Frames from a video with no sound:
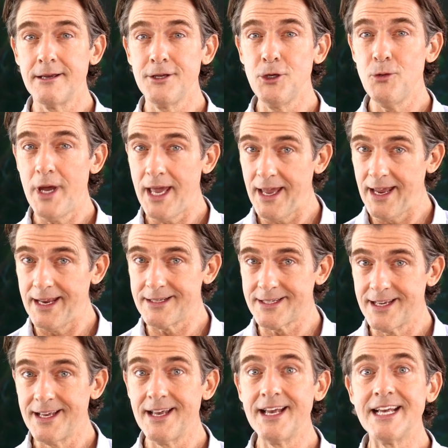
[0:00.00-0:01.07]
you hate
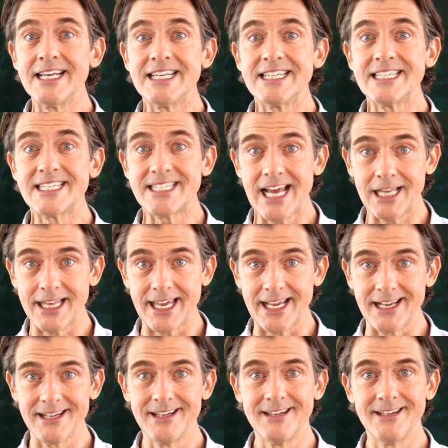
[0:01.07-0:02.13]
selling.